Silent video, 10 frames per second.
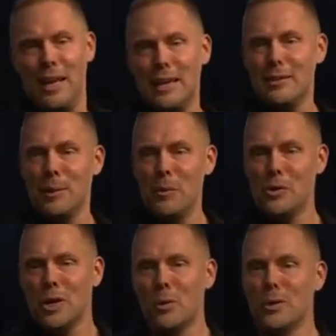Like the
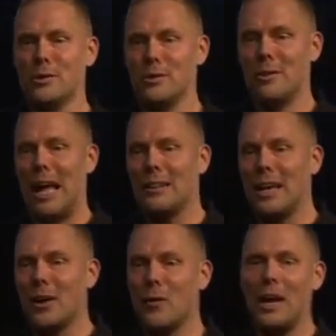music was not
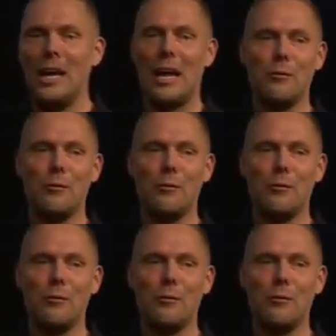that great.